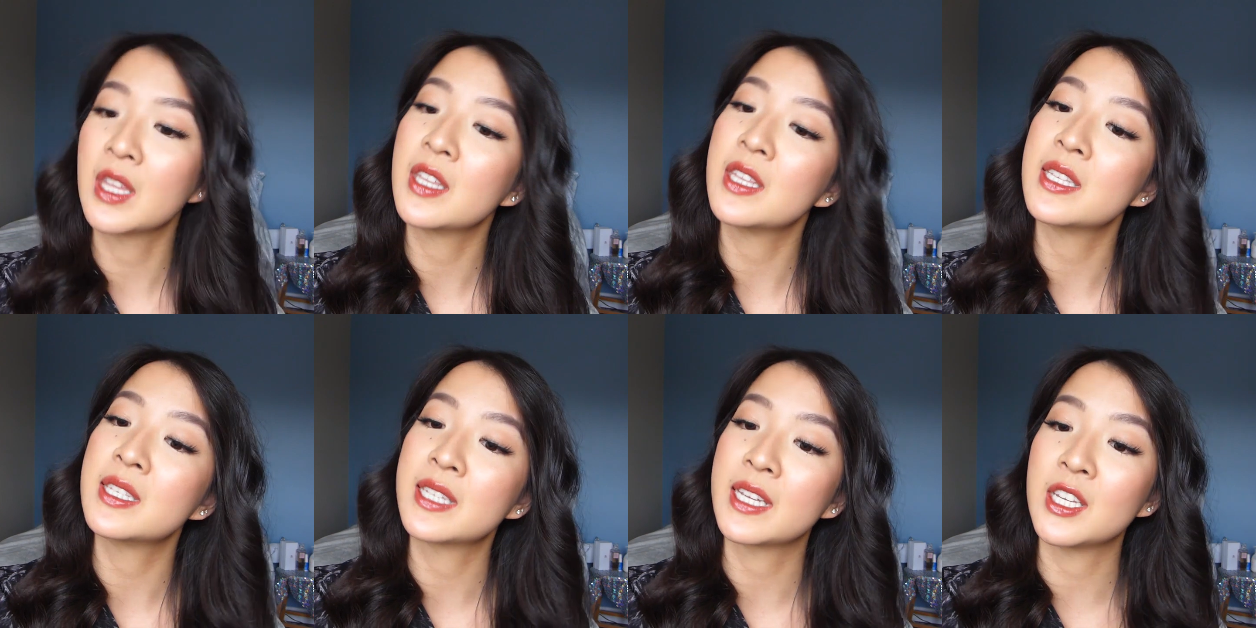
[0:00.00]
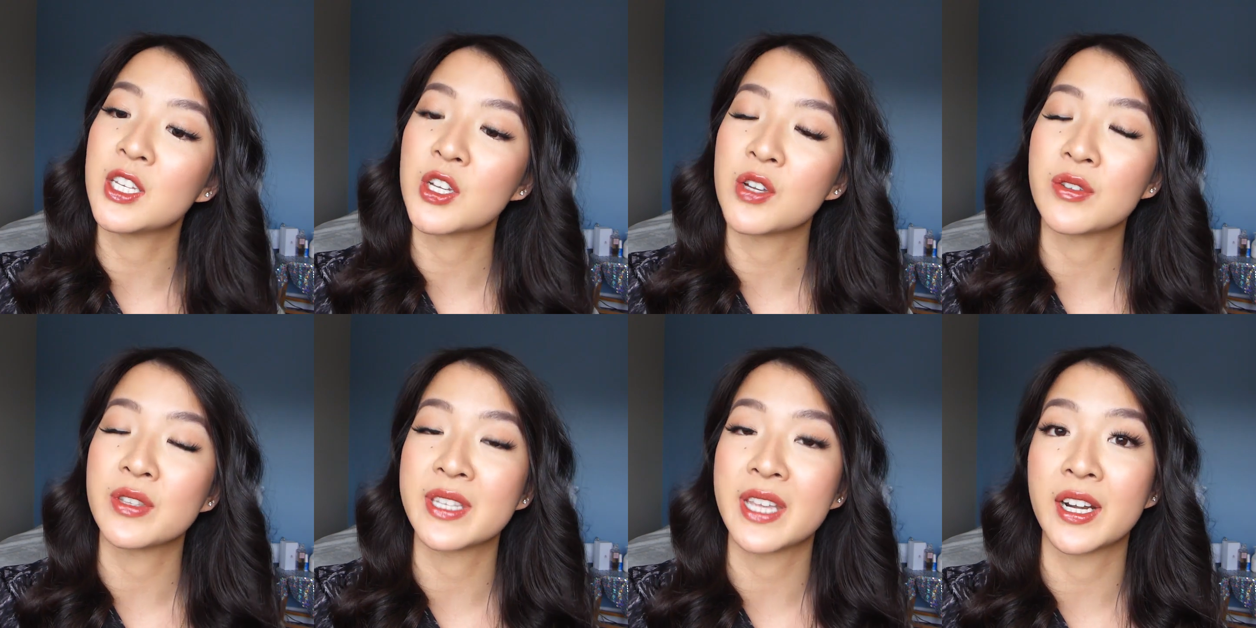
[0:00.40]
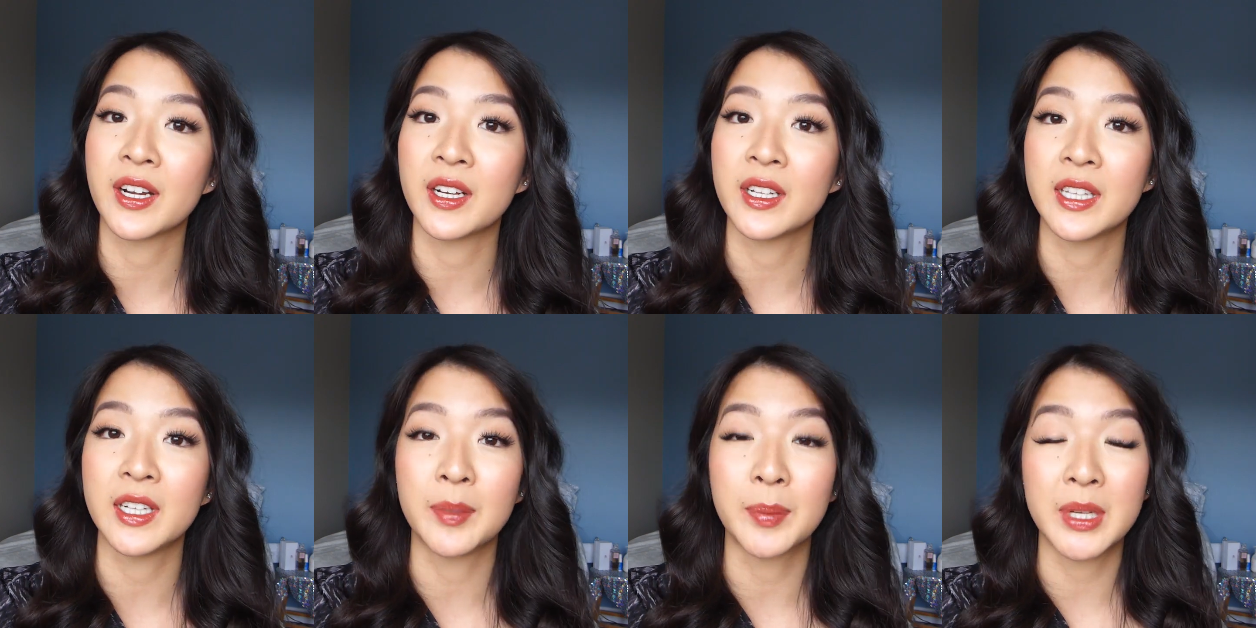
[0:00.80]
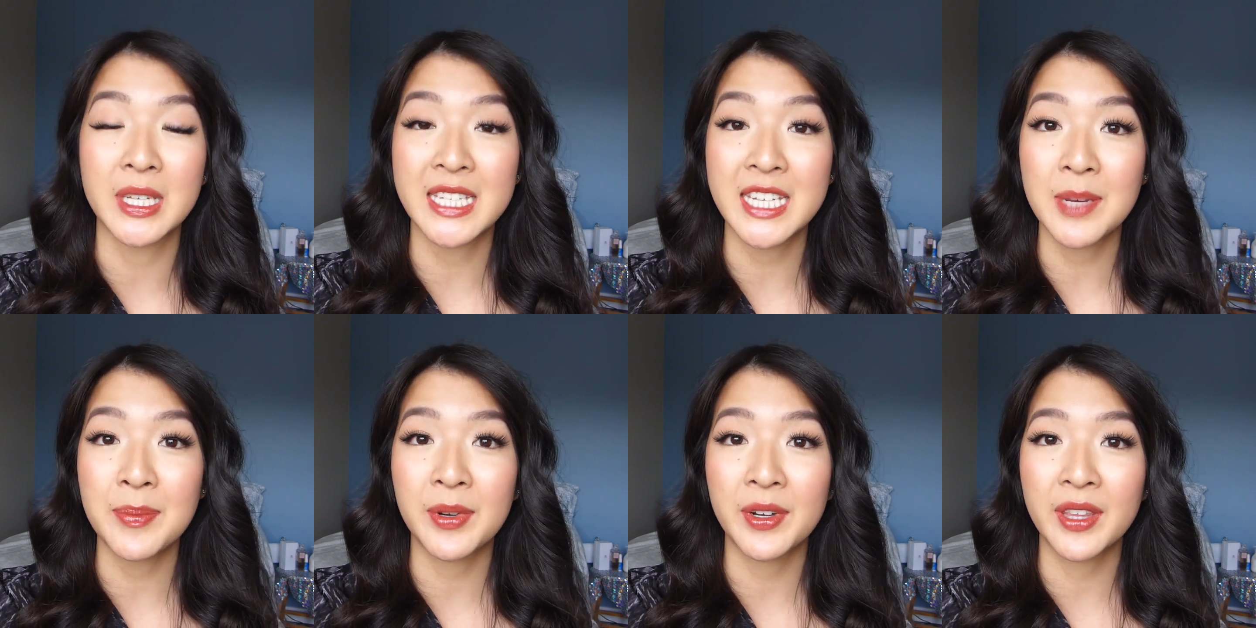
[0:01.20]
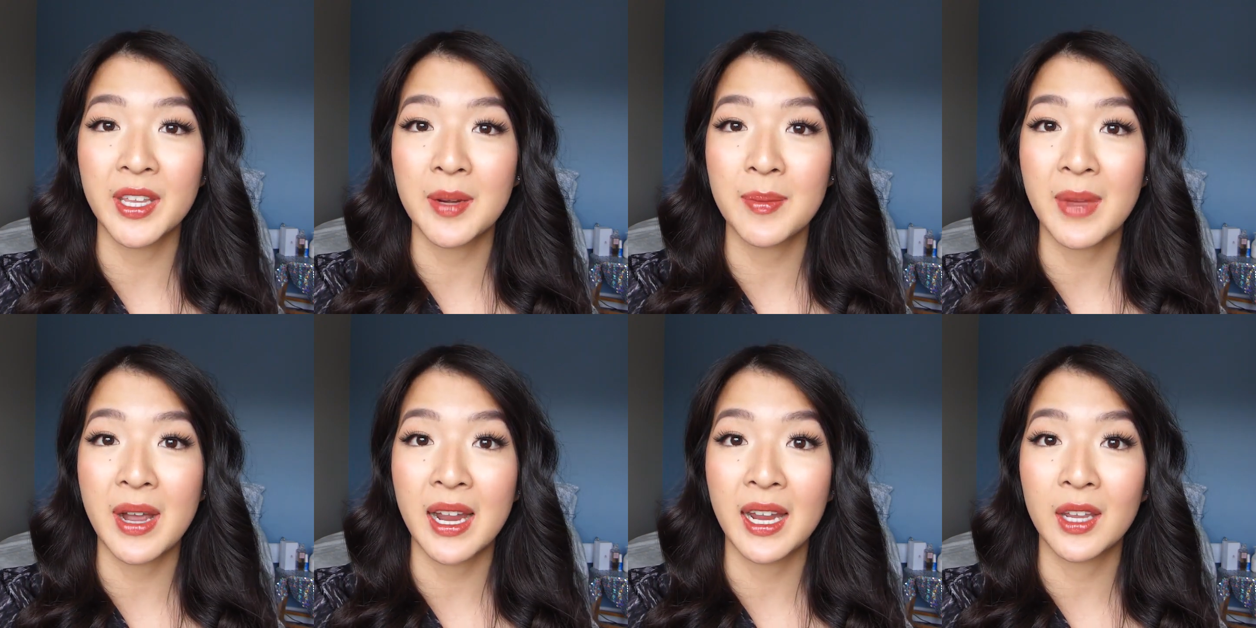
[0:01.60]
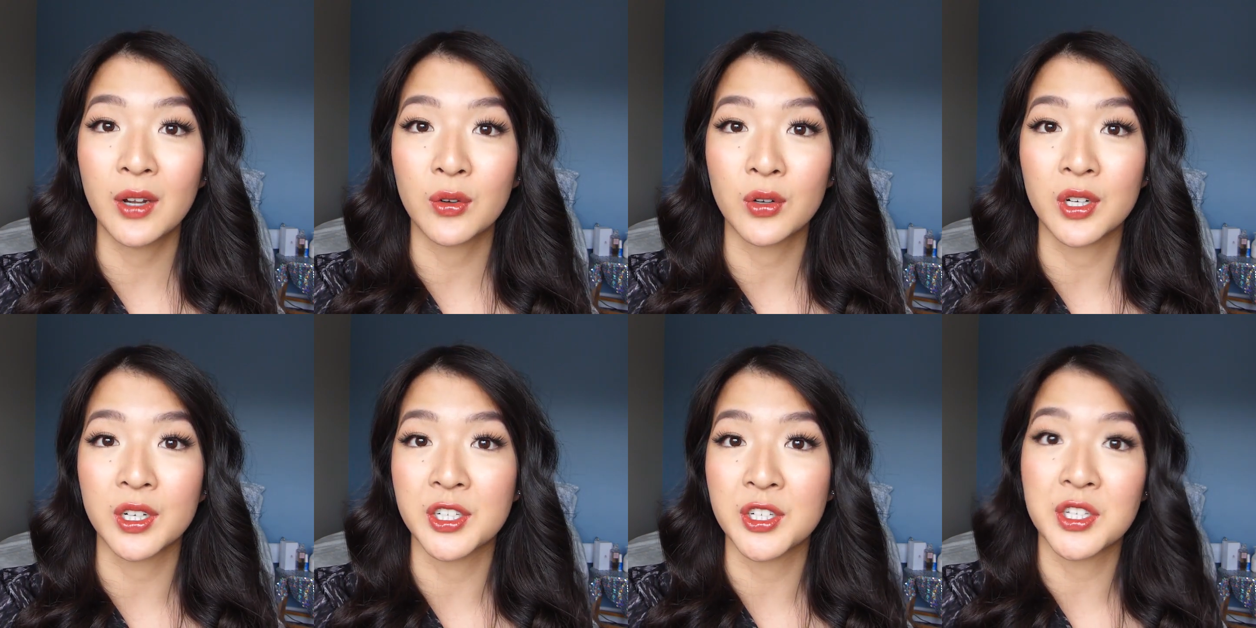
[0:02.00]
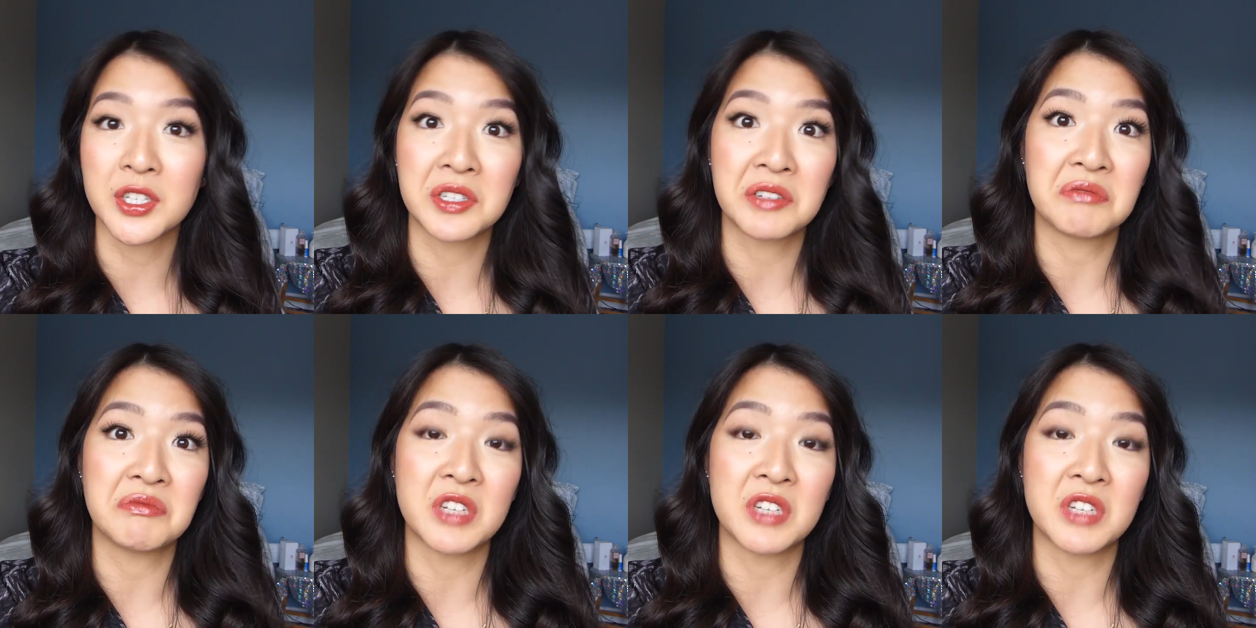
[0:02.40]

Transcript: skin tones that are a little bit deeper than mine or just